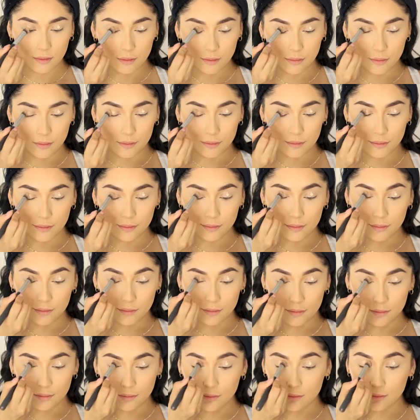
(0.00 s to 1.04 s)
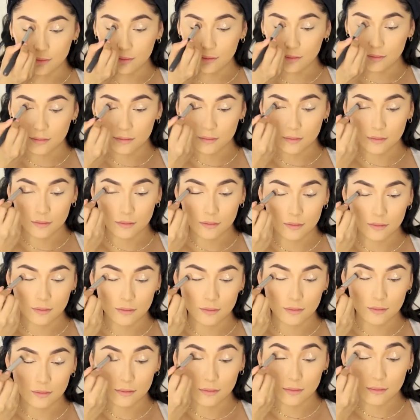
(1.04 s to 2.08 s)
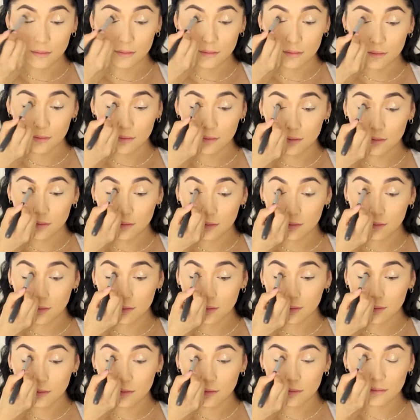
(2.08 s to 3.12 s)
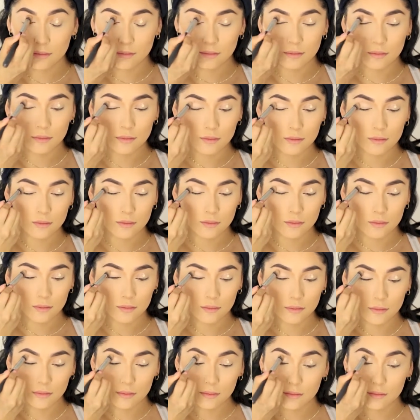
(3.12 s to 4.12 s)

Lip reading: it up with one of my blending brushes from Morphe.